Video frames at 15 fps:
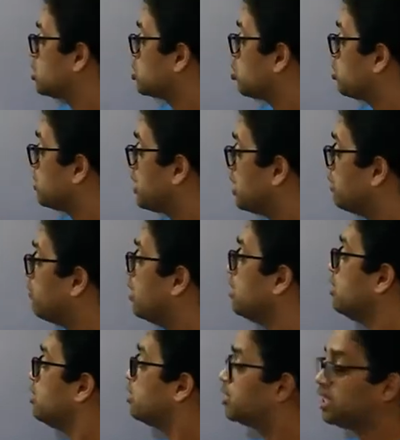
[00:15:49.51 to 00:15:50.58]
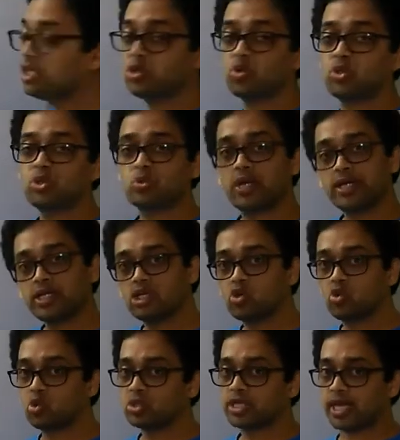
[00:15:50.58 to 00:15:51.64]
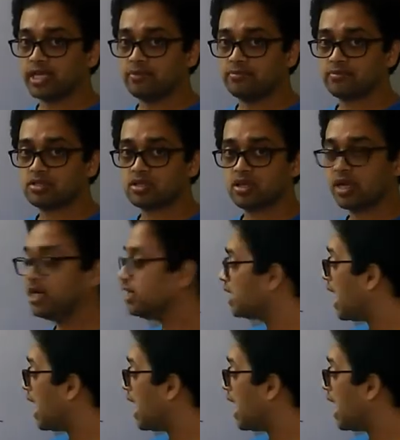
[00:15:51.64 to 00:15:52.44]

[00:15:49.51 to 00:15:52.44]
So T1, T2, you get 2 times, right?